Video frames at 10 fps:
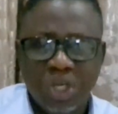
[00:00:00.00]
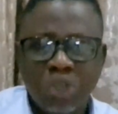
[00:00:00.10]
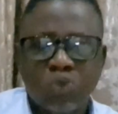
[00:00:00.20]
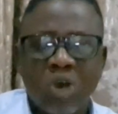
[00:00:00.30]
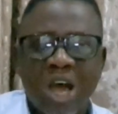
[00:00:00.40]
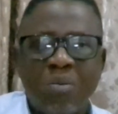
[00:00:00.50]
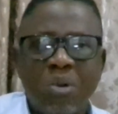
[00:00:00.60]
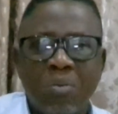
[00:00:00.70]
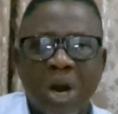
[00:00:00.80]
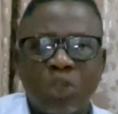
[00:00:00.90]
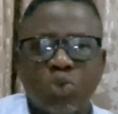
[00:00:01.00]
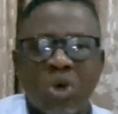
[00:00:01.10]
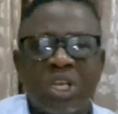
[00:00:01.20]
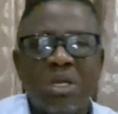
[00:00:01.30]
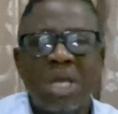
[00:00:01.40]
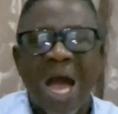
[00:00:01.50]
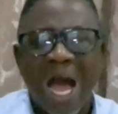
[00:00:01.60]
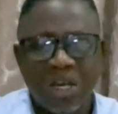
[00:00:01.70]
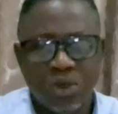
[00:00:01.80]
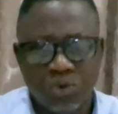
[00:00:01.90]
It will have been maturely
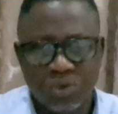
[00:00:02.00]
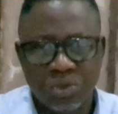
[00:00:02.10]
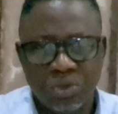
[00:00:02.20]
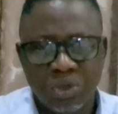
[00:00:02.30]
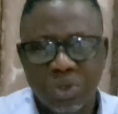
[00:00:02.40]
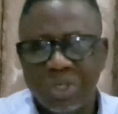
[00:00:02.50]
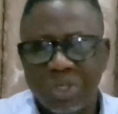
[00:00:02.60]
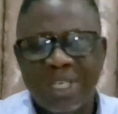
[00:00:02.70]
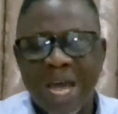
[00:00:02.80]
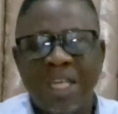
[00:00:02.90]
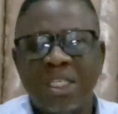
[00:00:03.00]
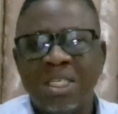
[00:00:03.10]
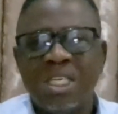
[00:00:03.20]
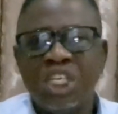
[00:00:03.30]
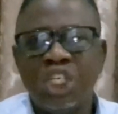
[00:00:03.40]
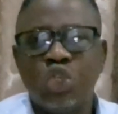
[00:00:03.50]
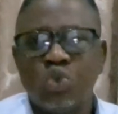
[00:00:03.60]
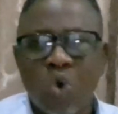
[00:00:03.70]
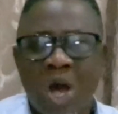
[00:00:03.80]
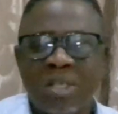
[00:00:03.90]
handled than
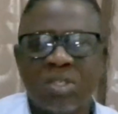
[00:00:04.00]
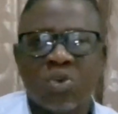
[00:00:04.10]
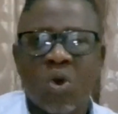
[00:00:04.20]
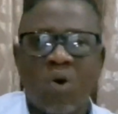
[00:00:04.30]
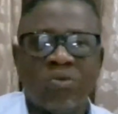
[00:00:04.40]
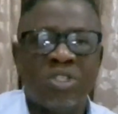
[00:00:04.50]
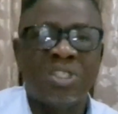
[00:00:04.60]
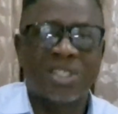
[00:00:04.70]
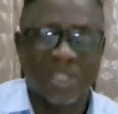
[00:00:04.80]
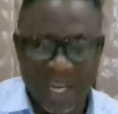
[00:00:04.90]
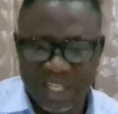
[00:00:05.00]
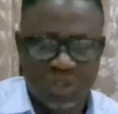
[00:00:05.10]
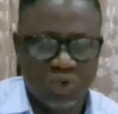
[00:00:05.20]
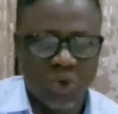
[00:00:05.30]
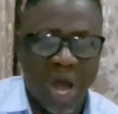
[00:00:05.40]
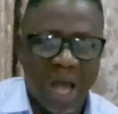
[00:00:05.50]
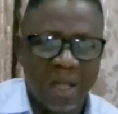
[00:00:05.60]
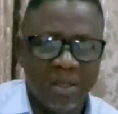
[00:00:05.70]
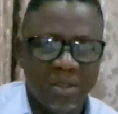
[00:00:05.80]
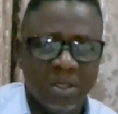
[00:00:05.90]
issuance of threat to her.
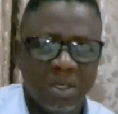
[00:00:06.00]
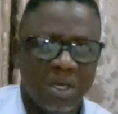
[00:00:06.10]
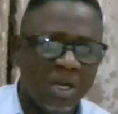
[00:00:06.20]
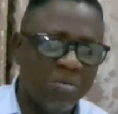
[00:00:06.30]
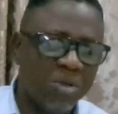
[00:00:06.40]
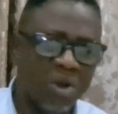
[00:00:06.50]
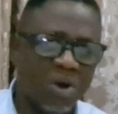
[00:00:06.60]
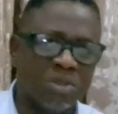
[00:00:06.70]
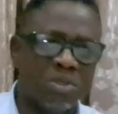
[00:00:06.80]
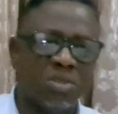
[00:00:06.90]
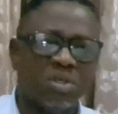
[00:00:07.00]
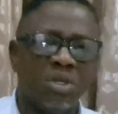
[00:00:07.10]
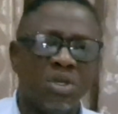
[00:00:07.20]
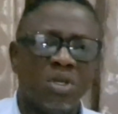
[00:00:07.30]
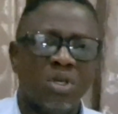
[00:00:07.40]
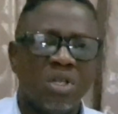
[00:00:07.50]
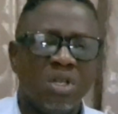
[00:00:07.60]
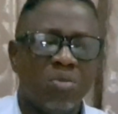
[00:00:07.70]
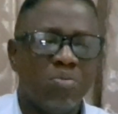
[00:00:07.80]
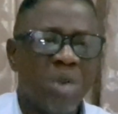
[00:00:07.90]
Because
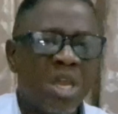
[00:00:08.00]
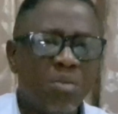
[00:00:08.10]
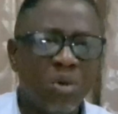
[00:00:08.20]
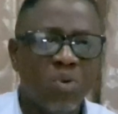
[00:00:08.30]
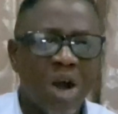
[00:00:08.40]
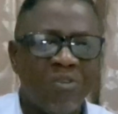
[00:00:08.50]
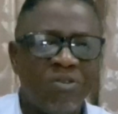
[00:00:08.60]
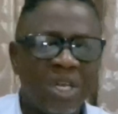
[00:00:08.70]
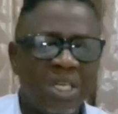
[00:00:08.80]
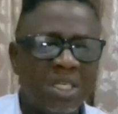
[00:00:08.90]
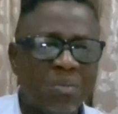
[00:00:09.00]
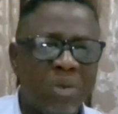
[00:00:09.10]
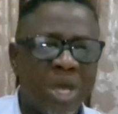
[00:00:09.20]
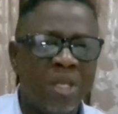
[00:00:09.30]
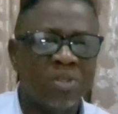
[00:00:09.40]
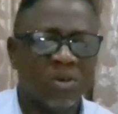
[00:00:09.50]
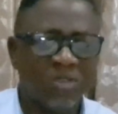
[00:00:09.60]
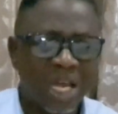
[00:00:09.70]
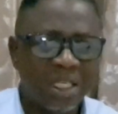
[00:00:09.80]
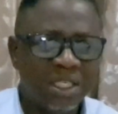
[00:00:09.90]
many people are feeling the pains
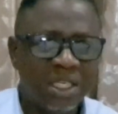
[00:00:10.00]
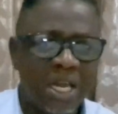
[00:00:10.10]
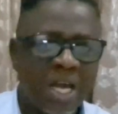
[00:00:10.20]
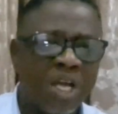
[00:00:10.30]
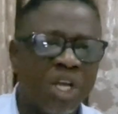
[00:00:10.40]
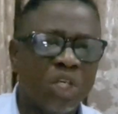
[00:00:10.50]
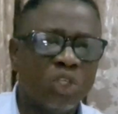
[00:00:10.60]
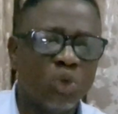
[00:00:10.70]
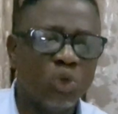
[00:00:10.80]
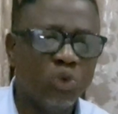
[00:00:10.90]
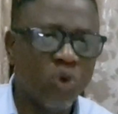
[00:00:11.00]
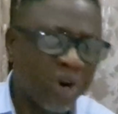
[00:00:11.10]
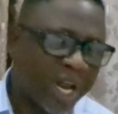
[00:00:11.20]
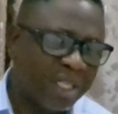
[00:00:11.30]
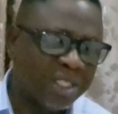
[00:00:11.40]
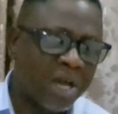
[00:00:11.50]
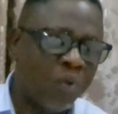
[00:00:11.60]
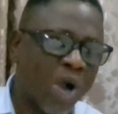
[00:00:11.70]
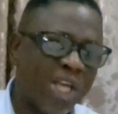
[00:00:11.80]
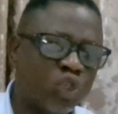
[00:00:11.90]
of Nigeria, so you
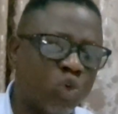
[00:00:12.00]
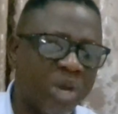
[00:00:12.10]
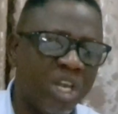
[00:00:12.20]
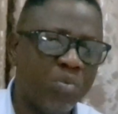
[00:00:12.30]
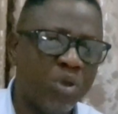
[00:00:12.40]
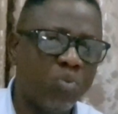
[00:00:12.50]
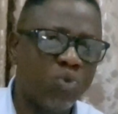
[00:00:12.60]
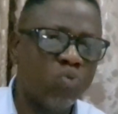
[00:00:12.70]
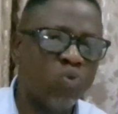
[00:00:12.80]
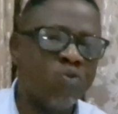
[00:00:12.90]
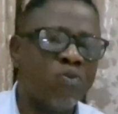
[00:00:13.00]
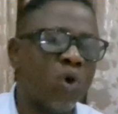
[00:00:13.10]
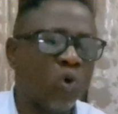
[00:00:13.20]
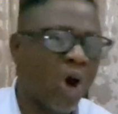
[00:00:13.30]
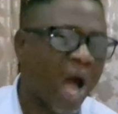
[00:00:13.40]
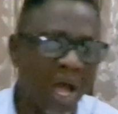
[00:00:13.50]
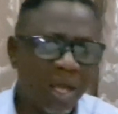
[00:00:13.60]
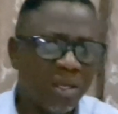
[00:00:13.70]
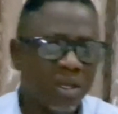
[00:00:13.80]
understand why so many people will follow her.